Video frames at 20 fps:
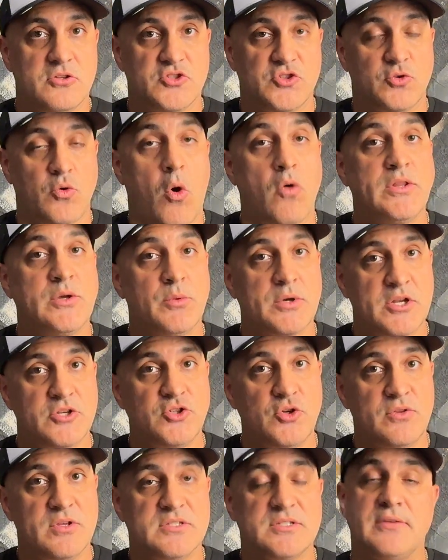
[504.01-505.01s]
So you only wanna
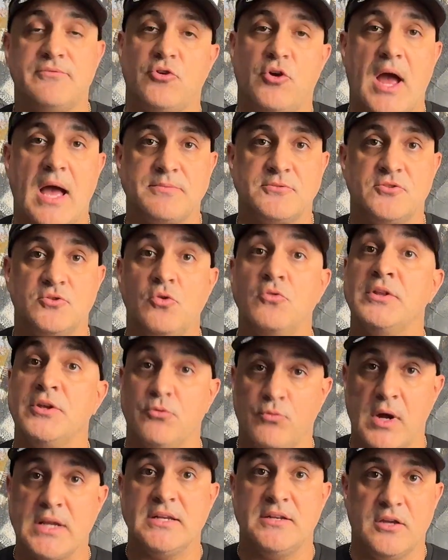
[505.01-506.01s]
do this if you're absolutely
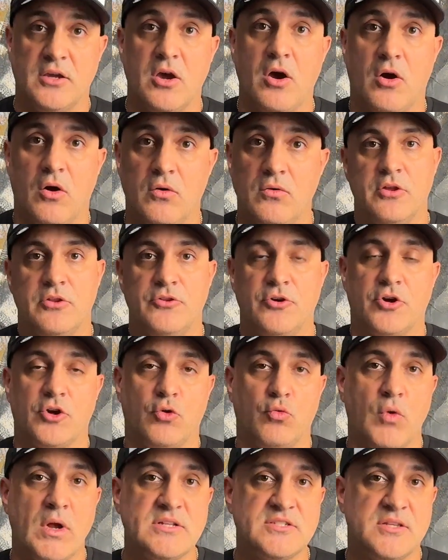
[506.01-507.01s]
ready to go. They're gonna
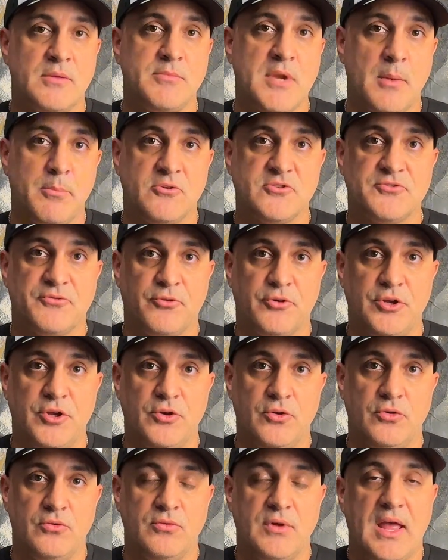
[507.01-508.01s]
run some numbers for
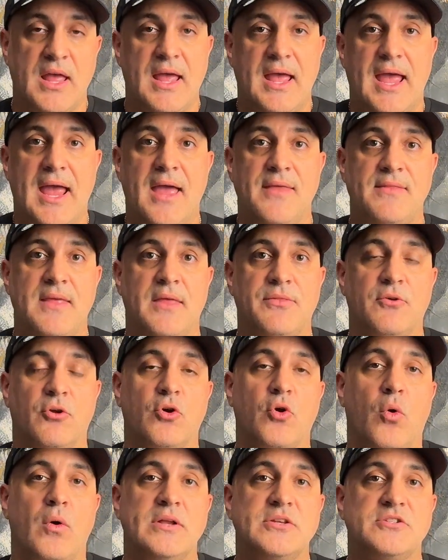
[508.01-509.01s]
you, and then they're
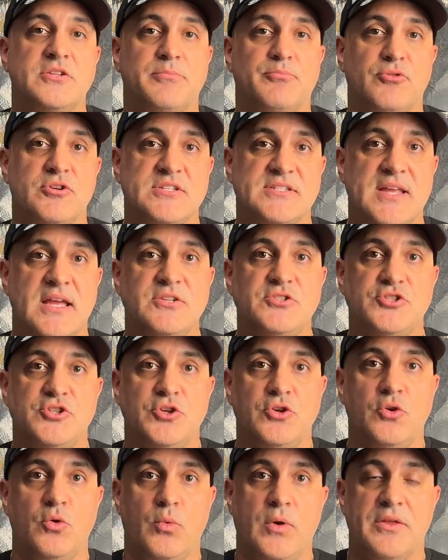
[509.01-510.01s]
going to present
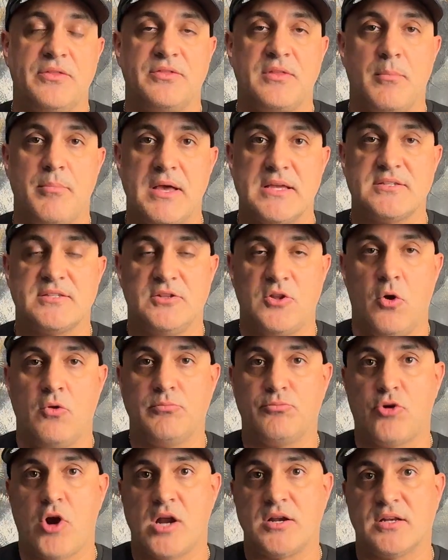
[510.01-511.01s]
you with the best
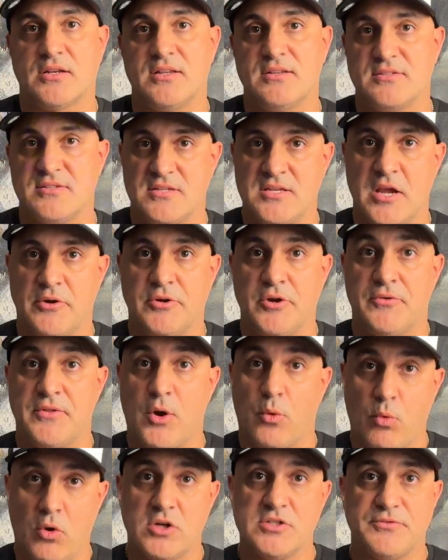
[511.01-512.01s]
loan product and scenario
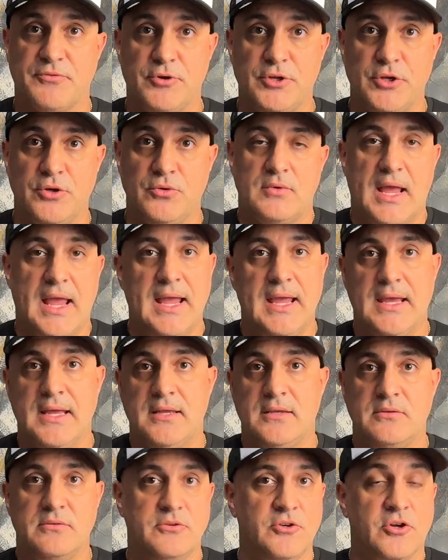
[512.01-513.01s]
that works for you,
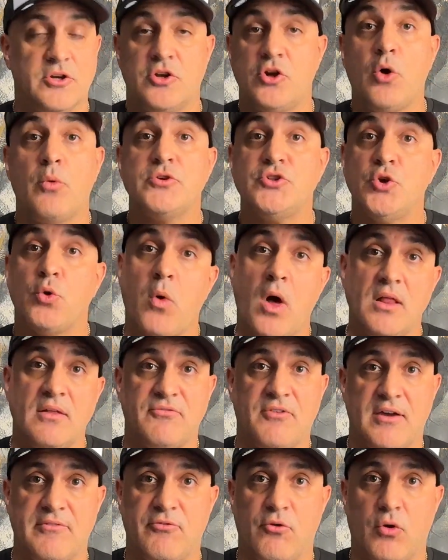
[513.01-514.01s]
and you're gonna know what you
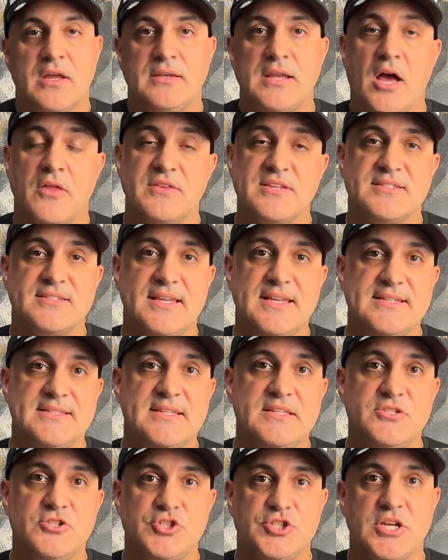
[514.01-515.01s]
qualify for. Now, this
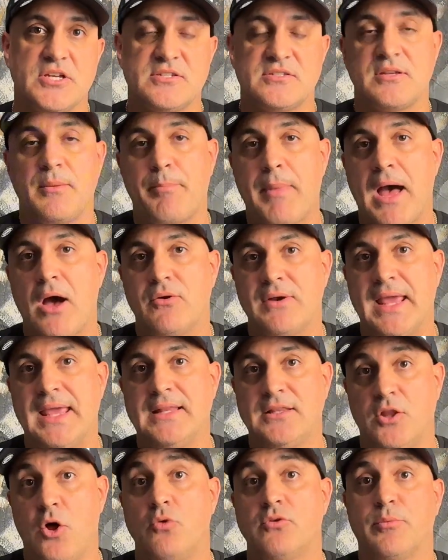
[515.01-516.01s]
isn't just about
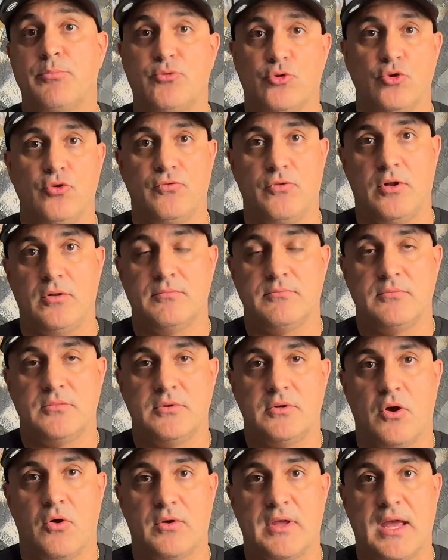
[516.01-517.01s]
a loan approval,
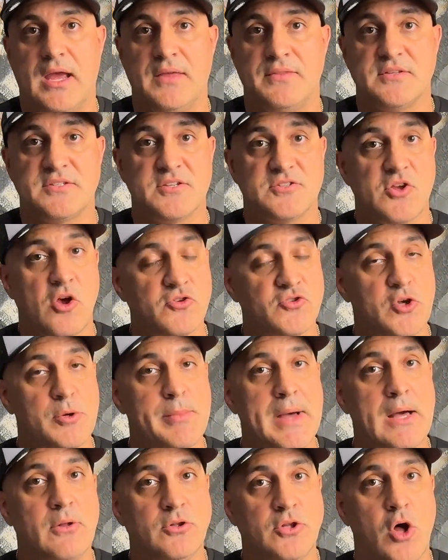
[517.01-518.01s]
okay? This is also
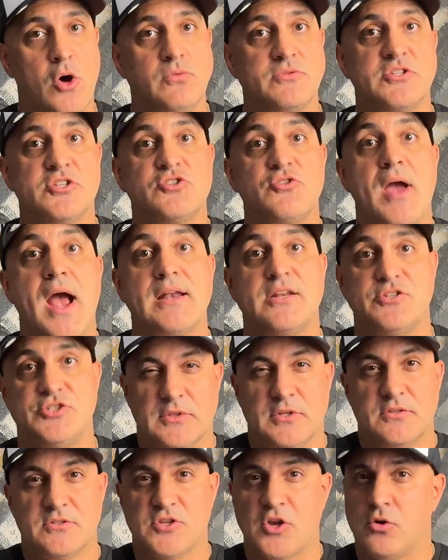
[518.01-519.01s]
about loan
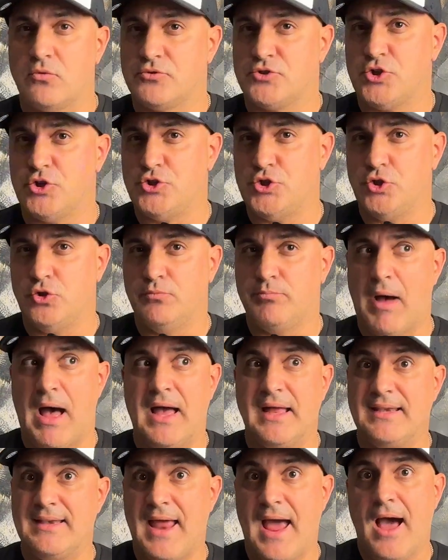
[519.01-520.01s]
strategy. So should you
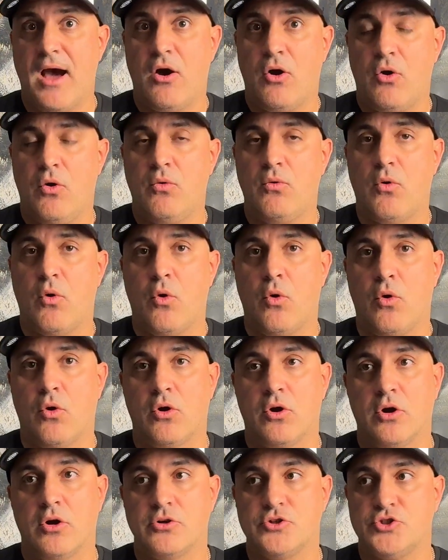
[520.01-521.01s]
buy now,
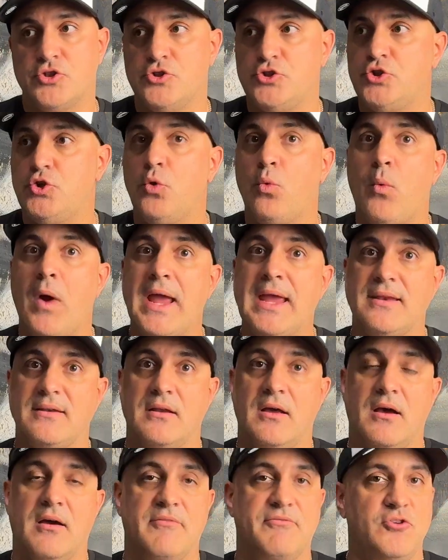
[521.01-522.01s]
or should you wait
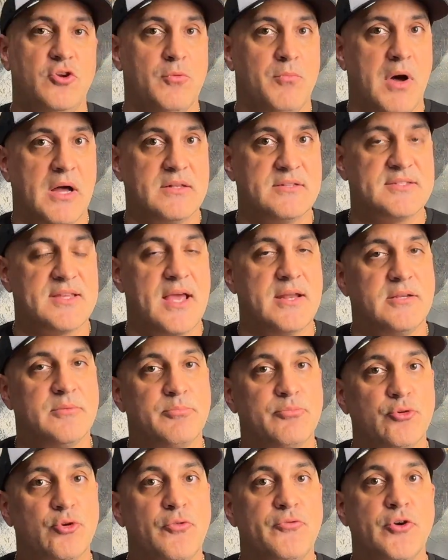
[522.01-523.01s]
a few months and
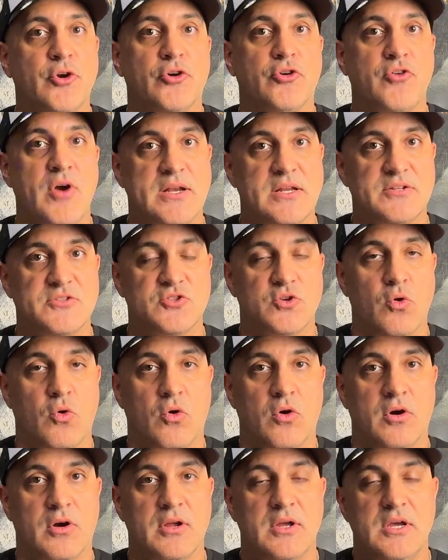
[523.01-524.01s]
improve your credit
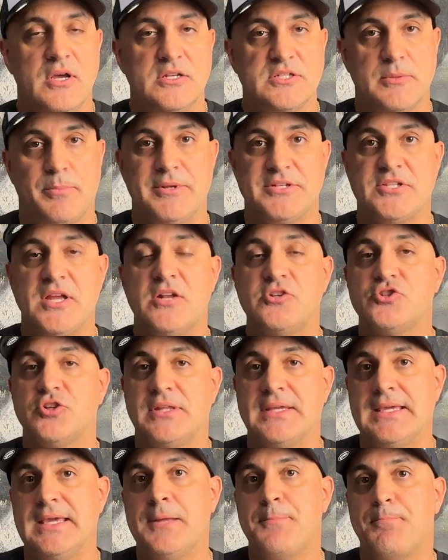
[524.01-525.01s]
score to
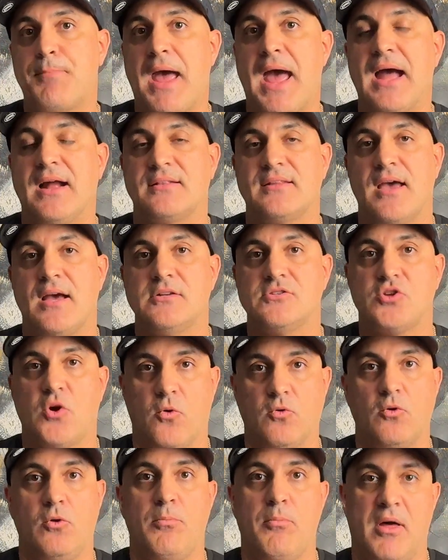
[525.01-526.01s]
potentially impact that
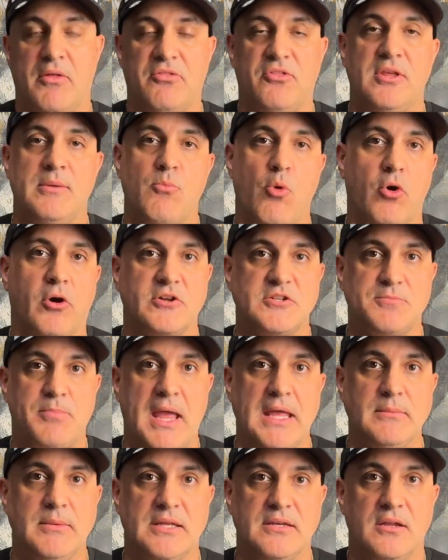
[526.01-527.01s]
total monthly mortgage
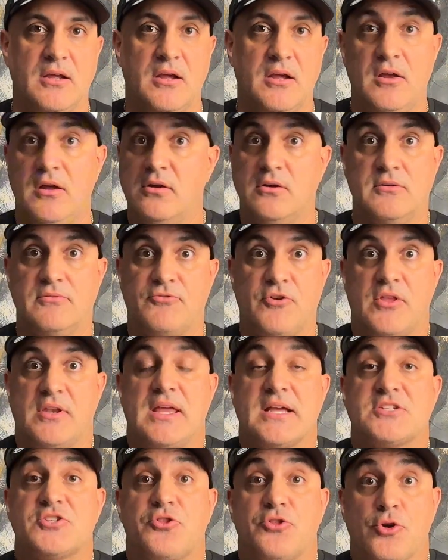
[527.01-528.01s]
payment for the
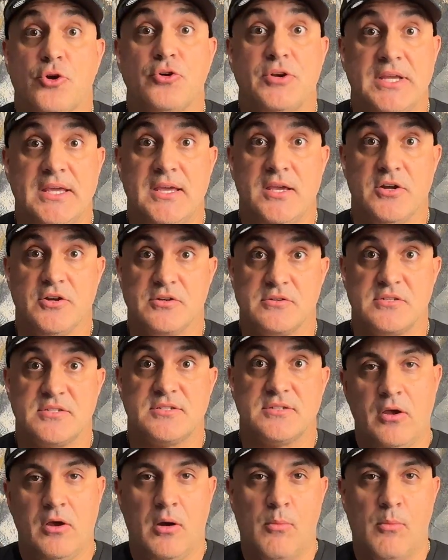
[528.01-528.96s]
next 30 years?